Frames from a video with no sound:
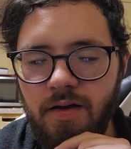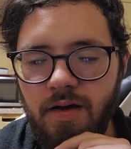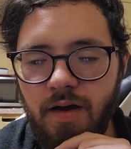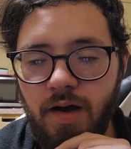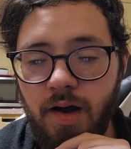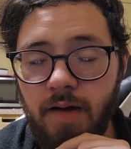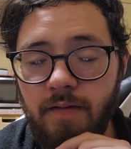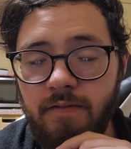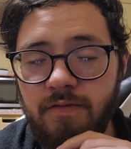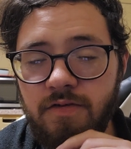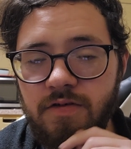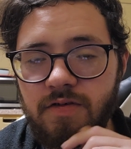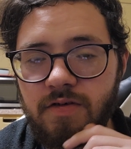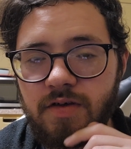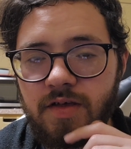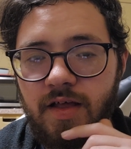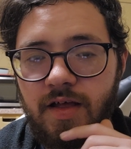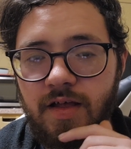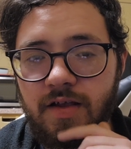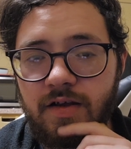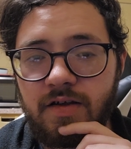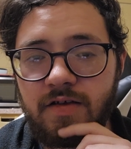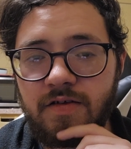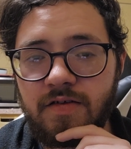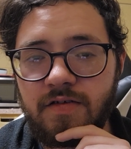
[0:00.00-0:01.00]
obviously
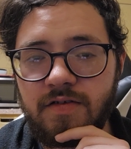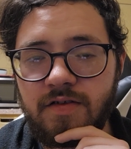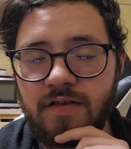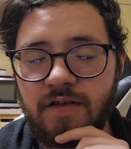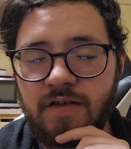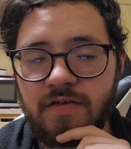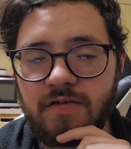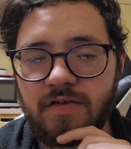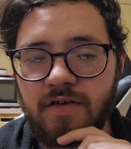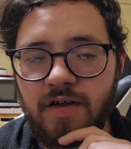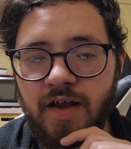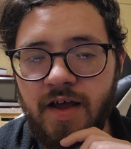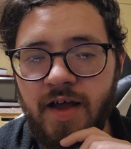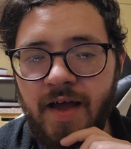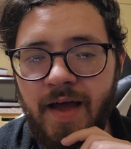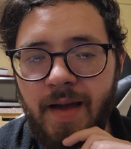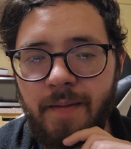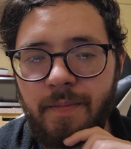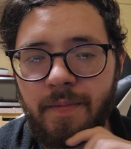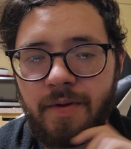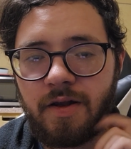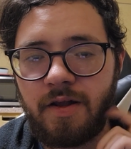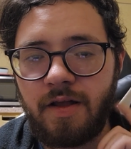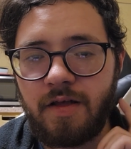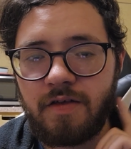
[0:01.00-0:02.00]
that's going to
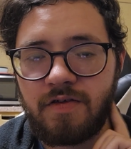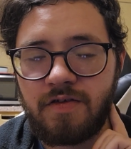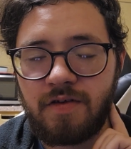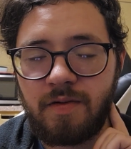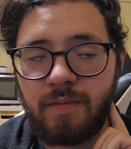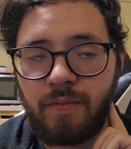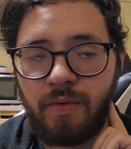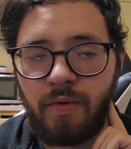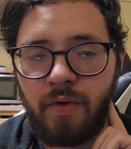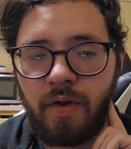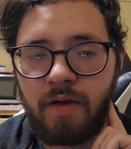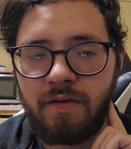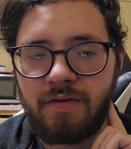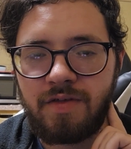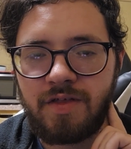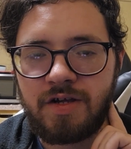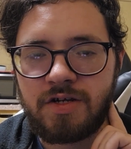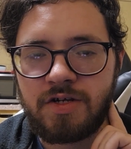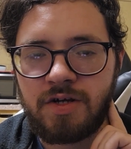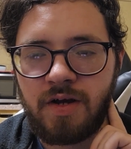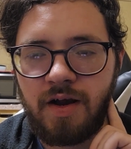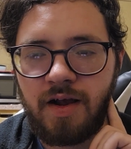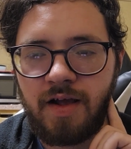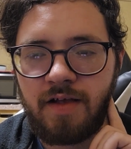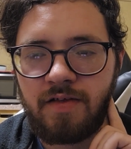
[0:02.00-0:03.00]
happen at some point with a
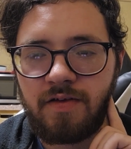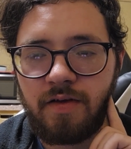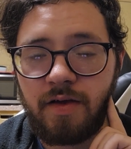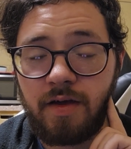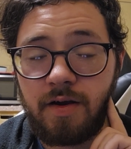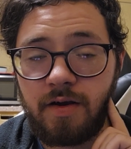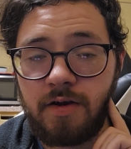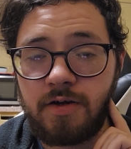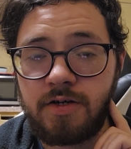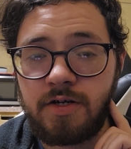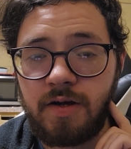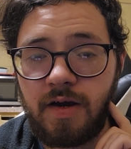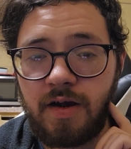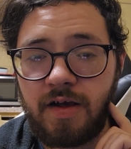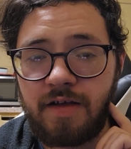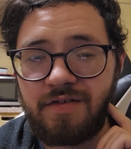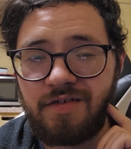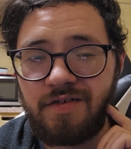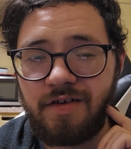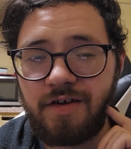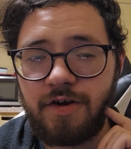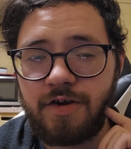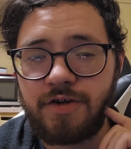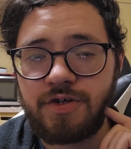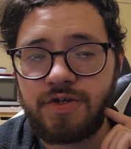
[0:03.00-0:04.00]
translator.
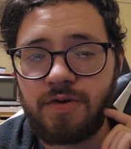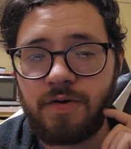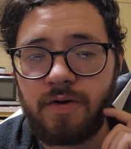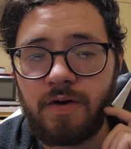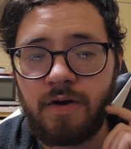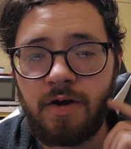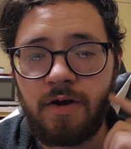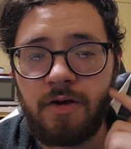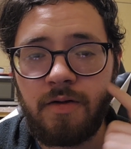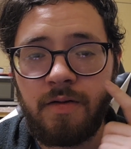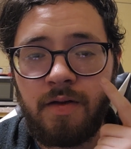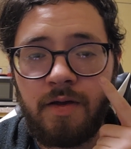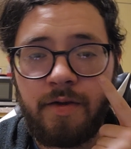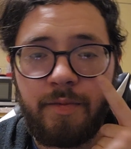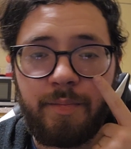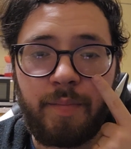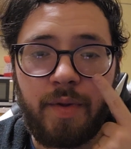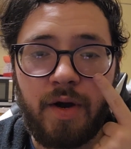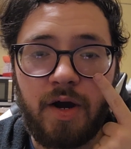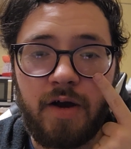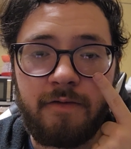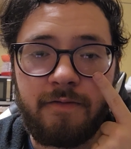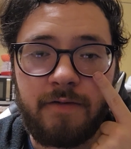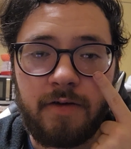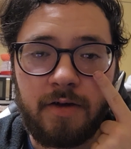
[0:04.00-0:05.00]
Translators aren't
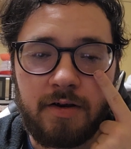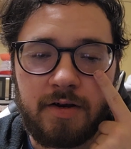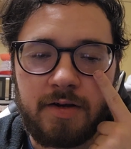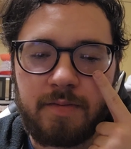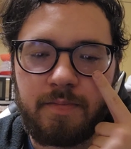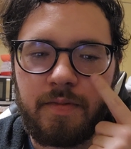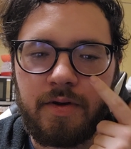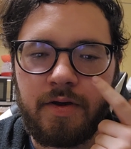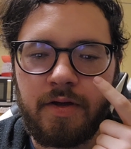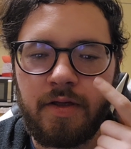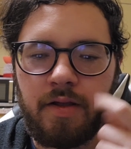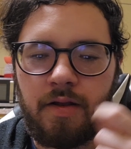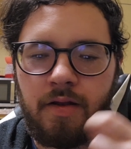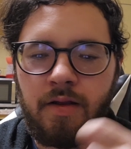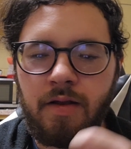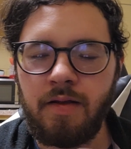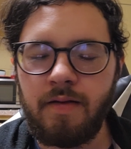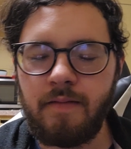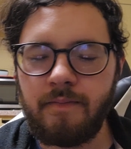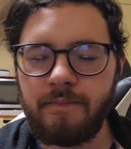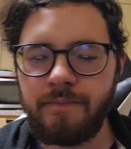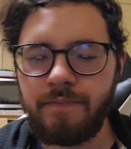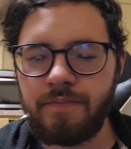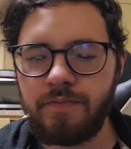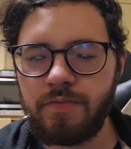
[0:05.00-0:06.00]
perfect, but
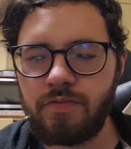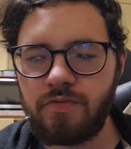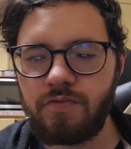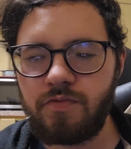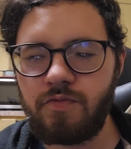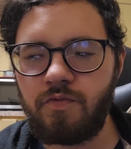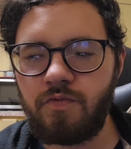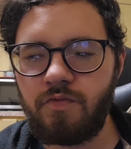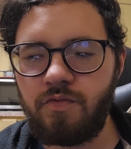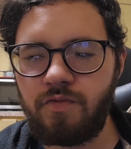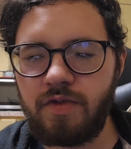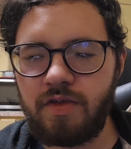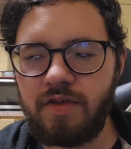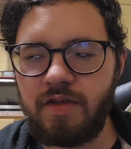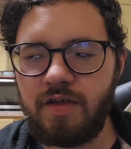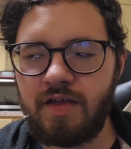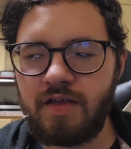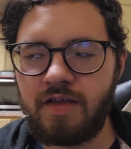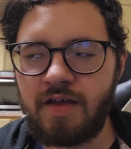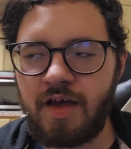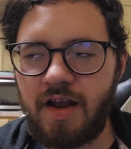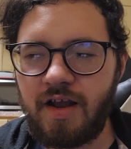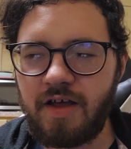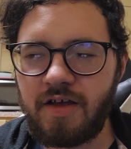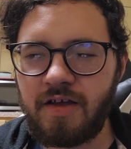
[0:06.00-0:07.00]

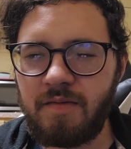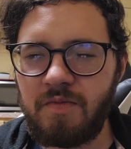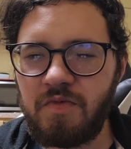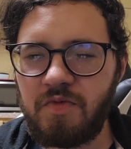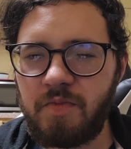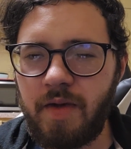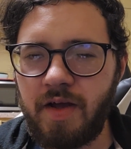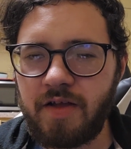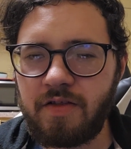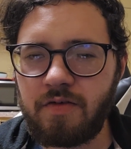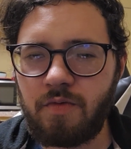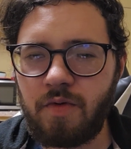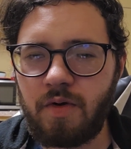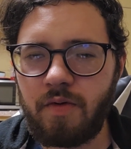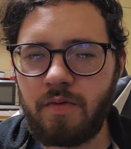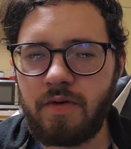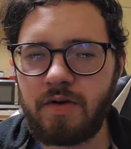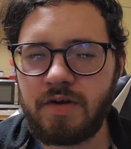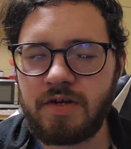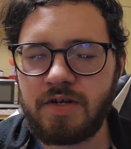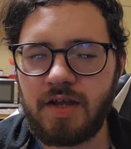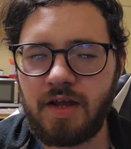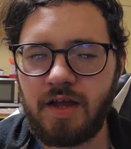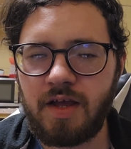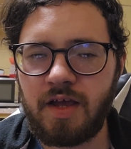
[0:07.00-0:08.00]
it kind of comes back to what
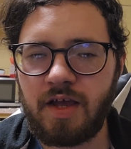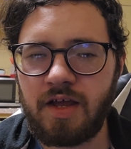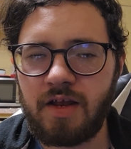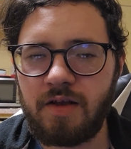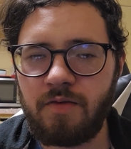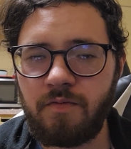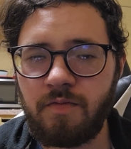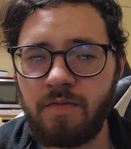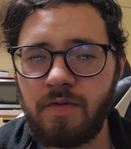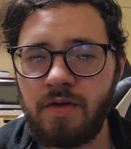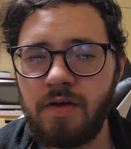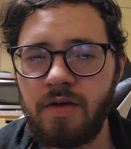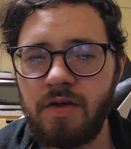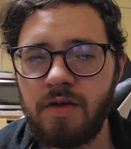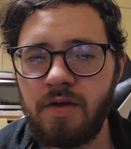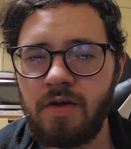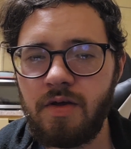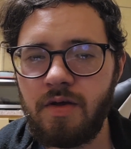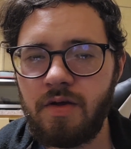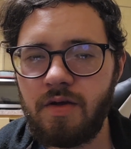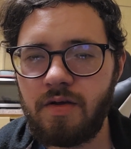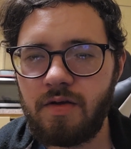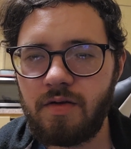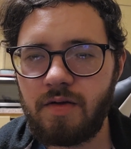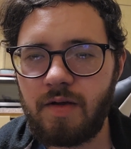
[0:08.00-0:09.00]
we're saying.
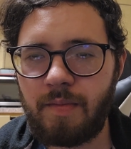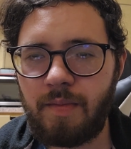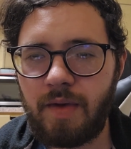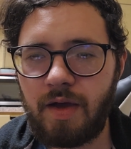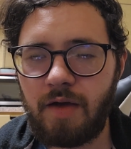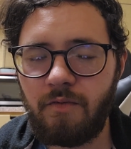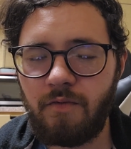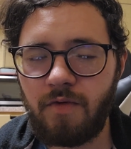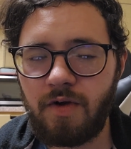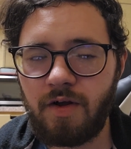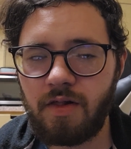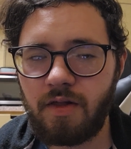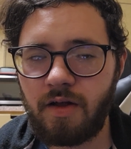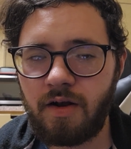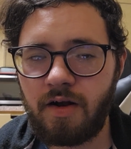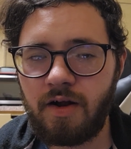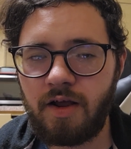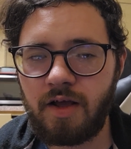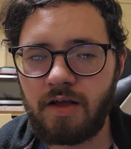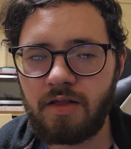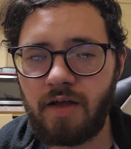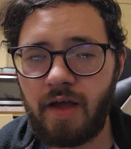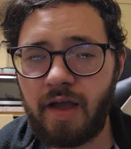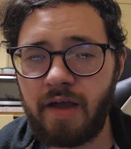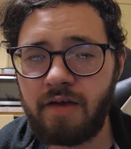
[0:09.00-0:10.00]
I mean, we're
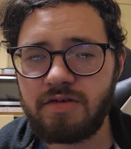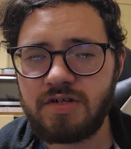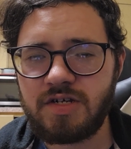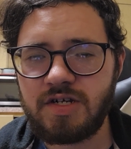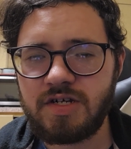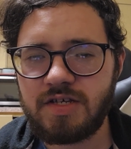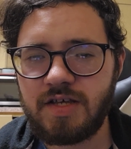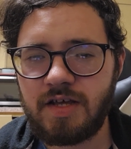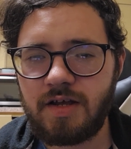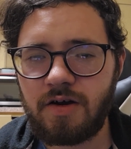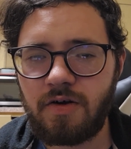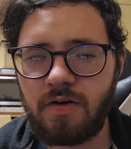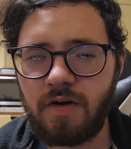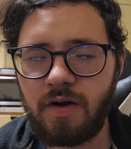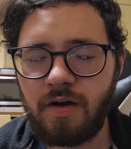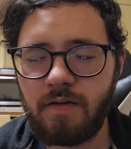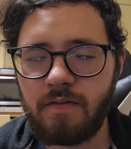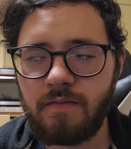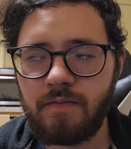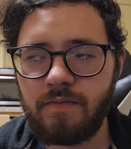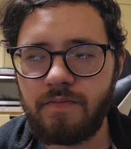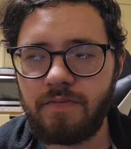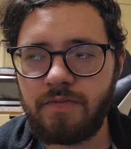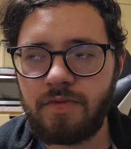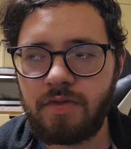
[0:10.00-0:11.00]
learning languages that
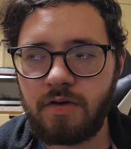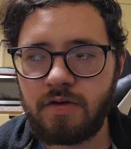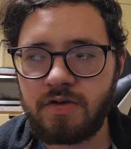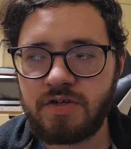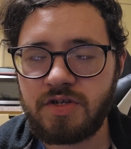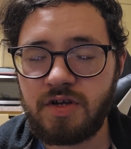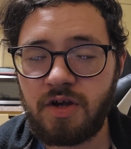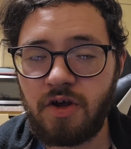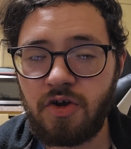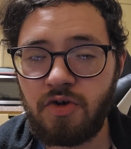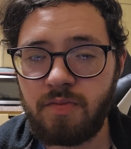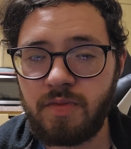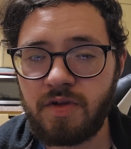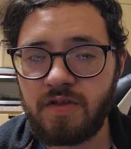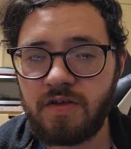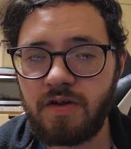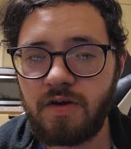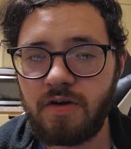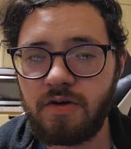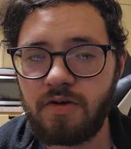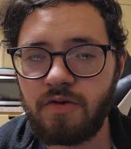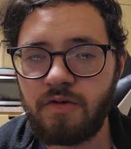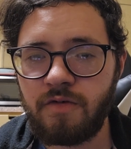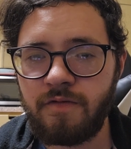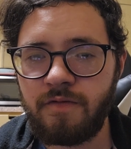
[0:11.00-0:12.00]
there's no
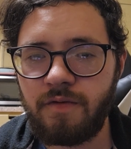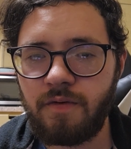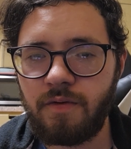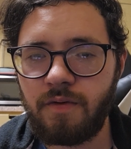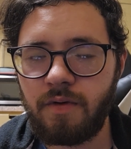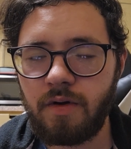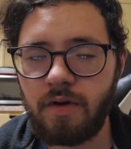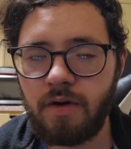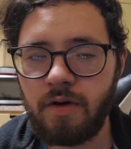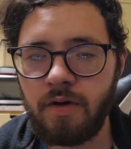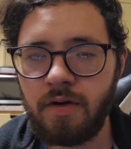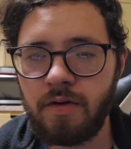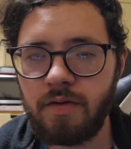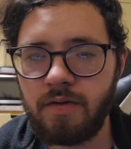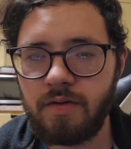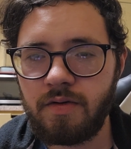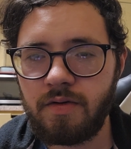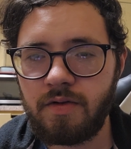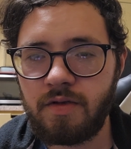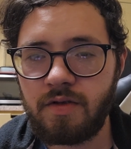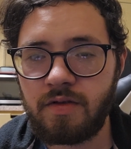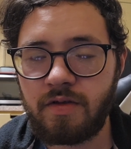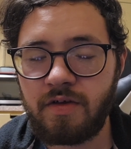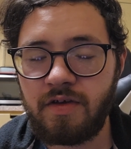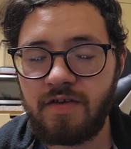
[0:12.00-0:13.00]
material for,
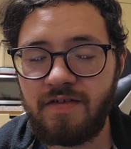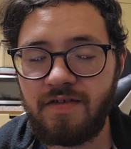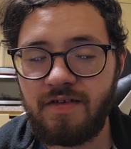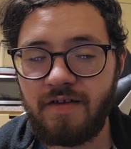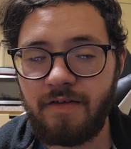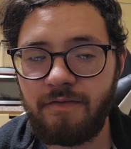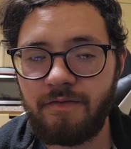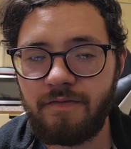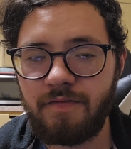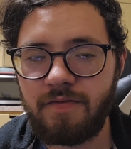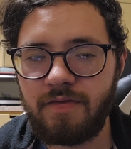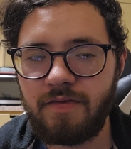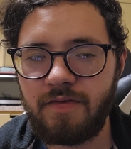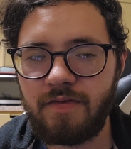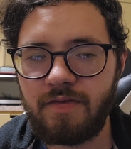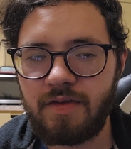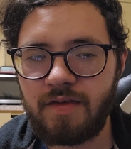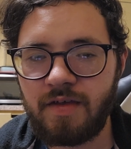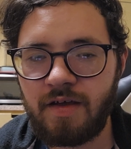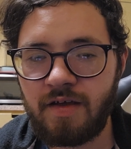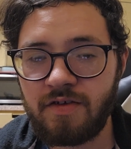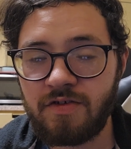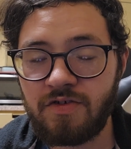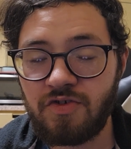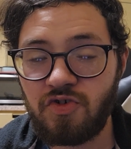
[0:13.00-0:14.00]
at least if
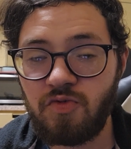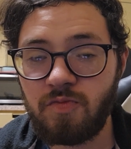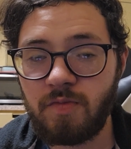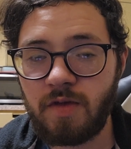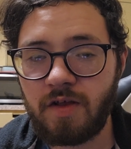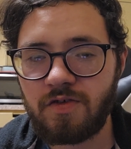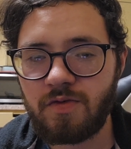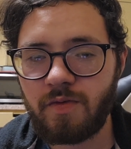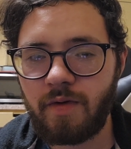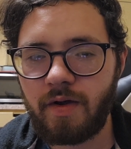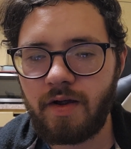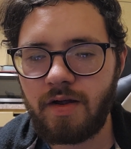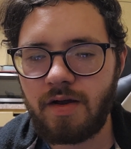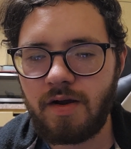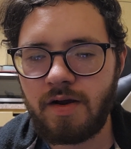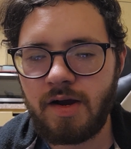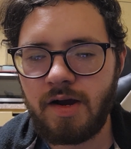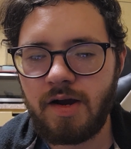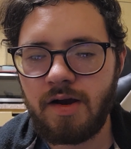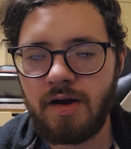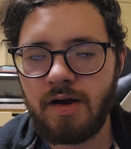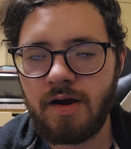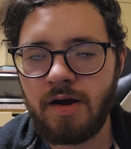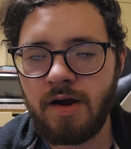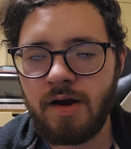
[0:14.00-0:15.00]
I assume that's why you're
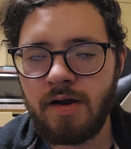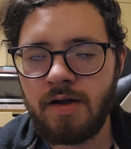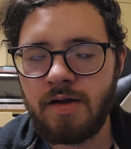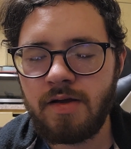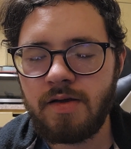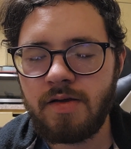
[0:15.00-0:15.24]
here.